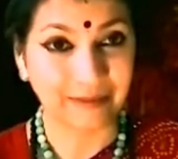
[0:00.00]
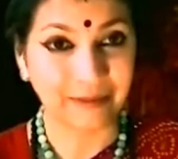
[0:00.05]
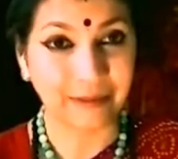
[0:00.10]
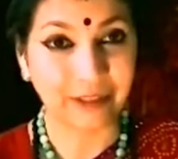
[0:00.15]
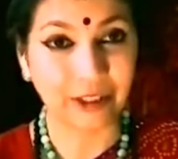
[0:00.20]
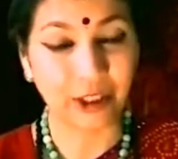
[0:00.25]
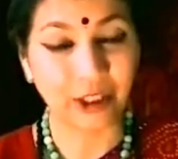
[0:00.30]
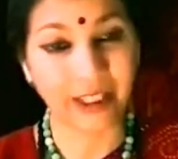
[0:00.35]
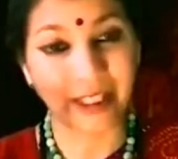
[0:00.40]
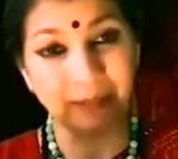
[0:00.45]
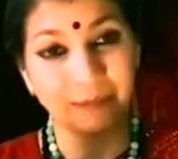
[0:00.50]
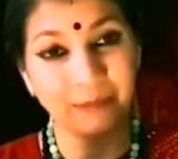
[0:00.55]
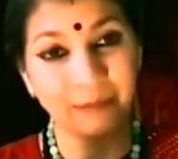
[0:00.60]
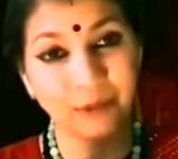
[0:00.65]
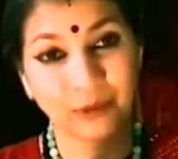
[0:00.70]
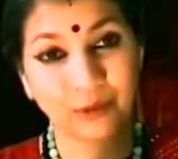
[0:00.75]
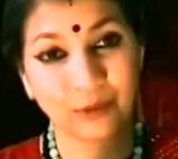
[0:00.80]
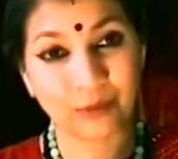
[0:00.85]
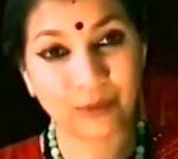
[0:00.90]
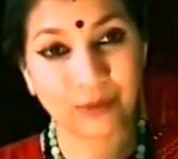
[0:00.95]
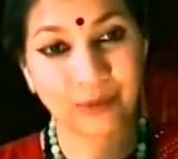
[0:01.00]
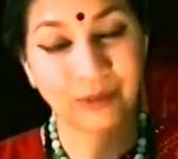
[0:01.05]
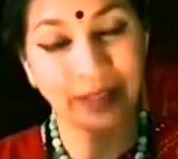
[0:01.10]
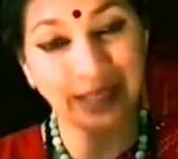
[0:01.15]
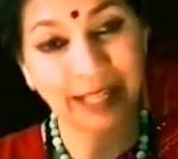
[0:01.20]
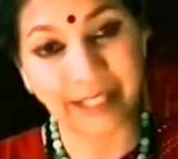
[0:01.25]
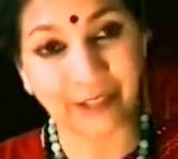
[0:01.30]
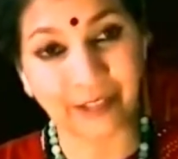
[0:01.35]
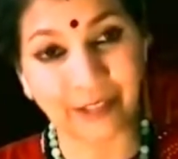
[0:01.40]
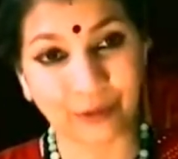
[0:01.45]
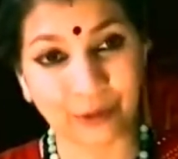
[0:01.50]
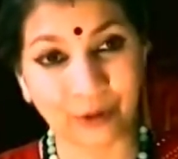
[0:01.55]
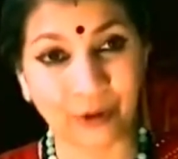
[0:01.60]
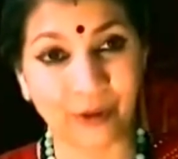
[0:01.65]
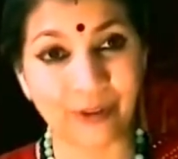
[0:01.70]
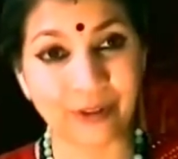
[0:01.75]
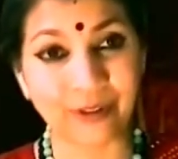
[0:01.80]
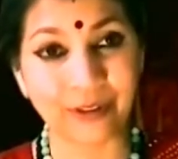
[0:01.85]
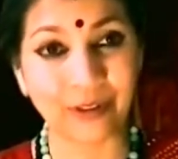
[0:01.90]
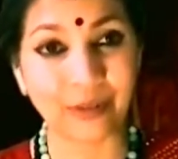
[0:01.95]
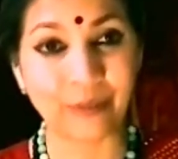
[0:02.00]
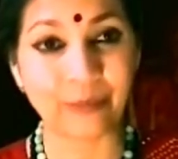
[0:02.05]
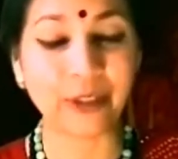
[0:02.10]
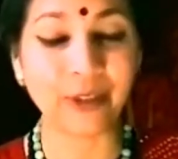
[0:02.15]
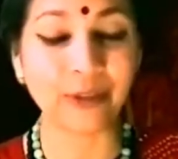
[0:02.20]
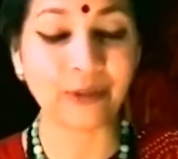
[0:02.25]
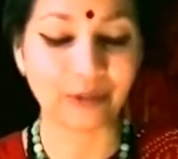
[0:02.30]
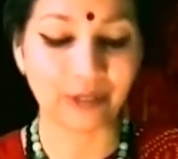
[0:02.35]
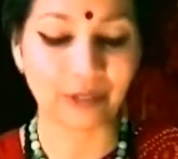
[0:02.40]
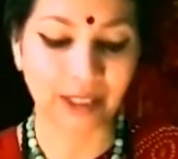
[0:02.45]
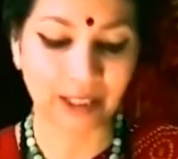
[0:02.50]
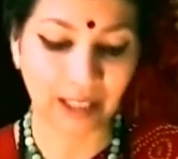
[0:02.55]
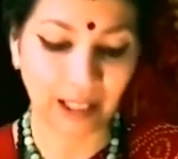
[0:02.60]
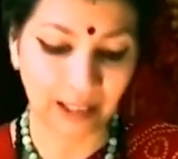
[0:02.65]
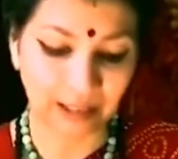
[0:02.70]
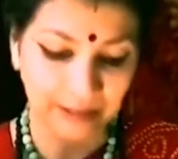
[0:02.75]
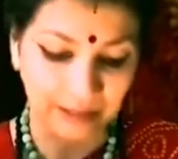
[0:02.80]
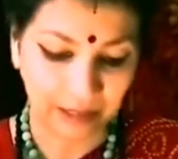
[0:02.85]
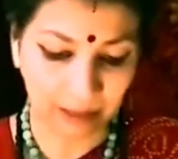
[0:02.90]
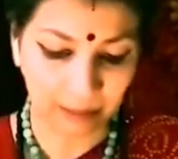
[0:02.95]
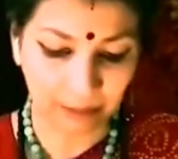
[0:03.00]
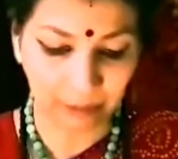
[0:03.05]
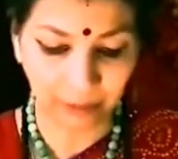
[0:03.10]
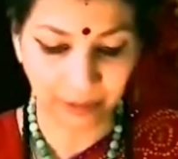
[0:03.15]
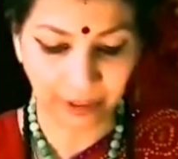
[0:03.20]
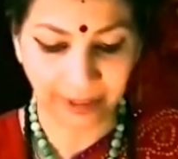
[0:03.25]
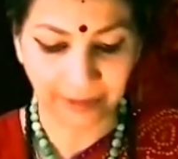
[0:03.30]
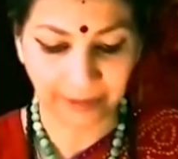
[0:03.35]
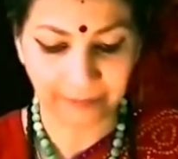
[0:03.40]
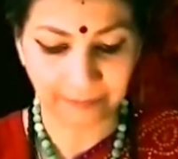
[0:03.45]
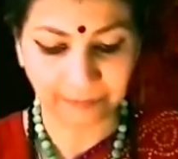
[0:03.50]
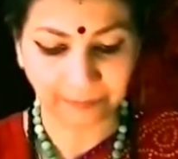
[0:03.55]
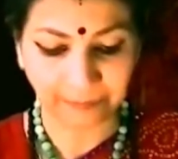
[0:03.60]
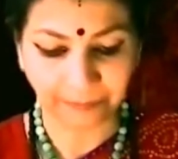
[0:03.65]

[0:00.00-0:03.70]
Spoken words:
which came to later on to be known as Alkapuri.